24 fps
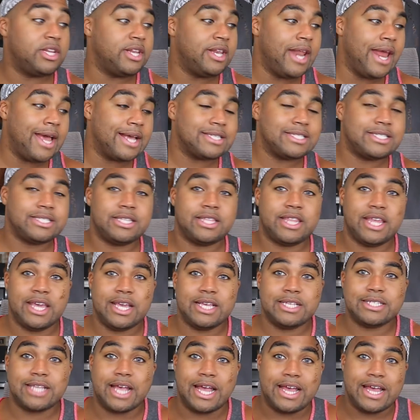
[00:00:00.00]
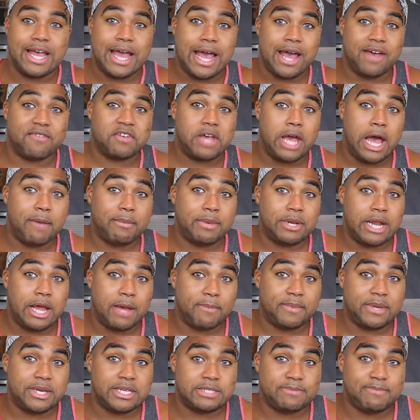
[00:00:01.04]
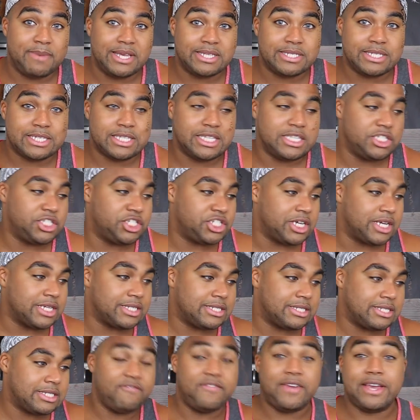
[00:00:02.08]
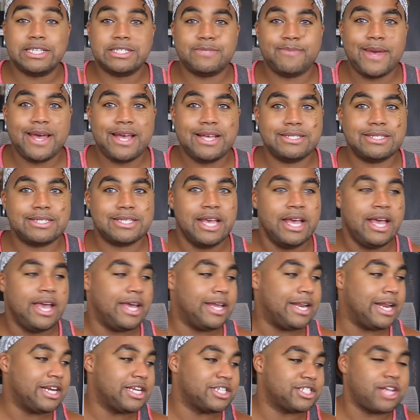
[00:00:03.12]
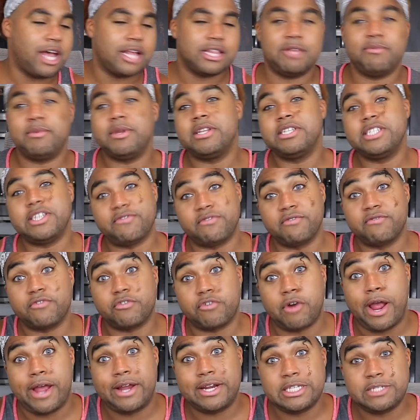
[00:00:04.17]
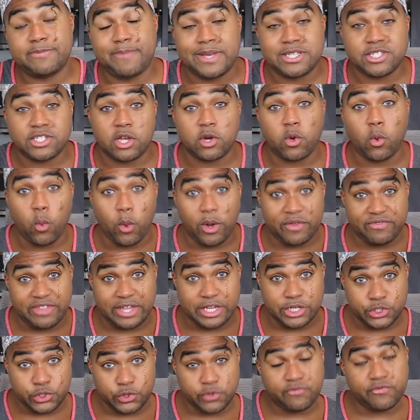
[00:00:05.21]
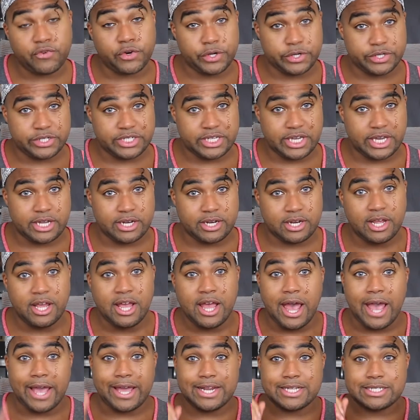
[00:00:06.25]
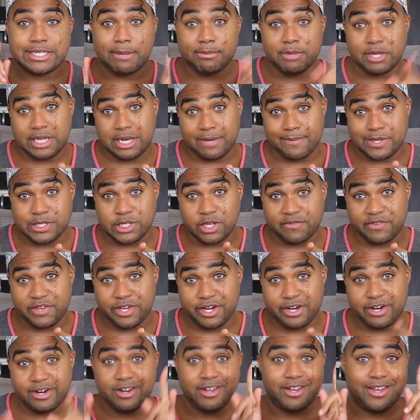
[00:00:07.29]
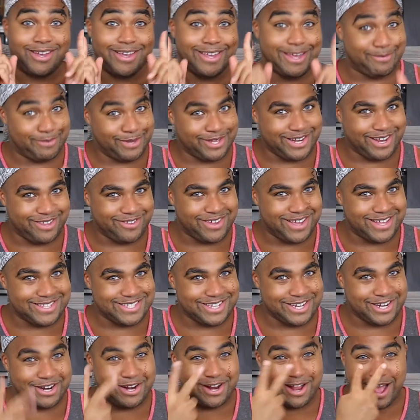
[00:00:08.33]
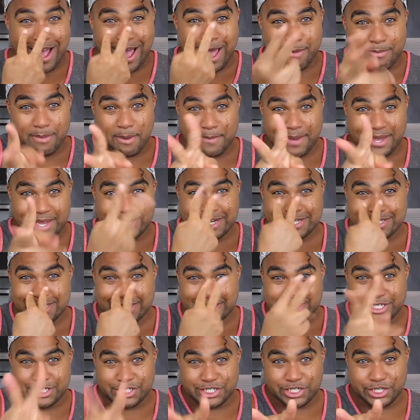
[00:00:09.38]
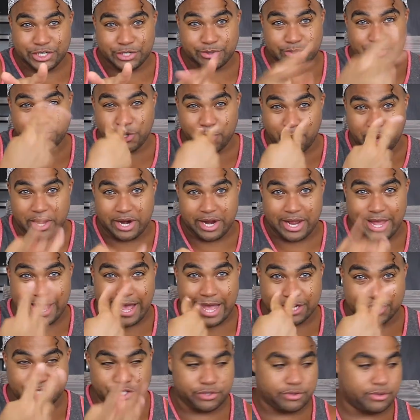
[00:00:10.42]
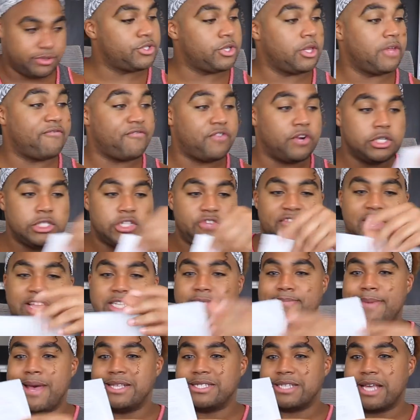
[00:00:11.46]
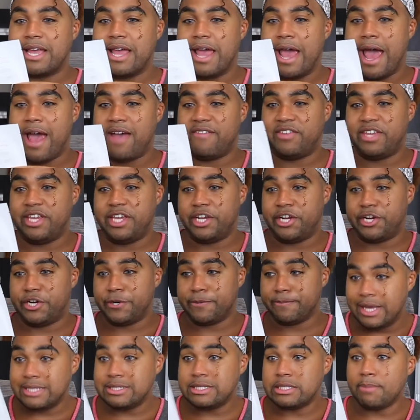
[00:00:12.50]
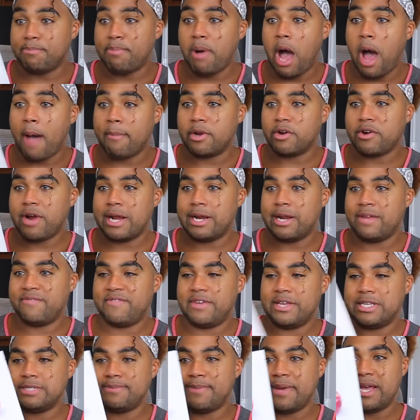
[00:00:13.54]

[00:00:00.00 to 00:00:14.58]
the next things I have coming up is basically just face masks, and I just got them in different varieties based on what they do for your skin. I gotta stop looking at myself here and keep looking at you guys here. I'm paying attention to you. Don't worry, I got you. So the first face mask I have here is the pomegranate face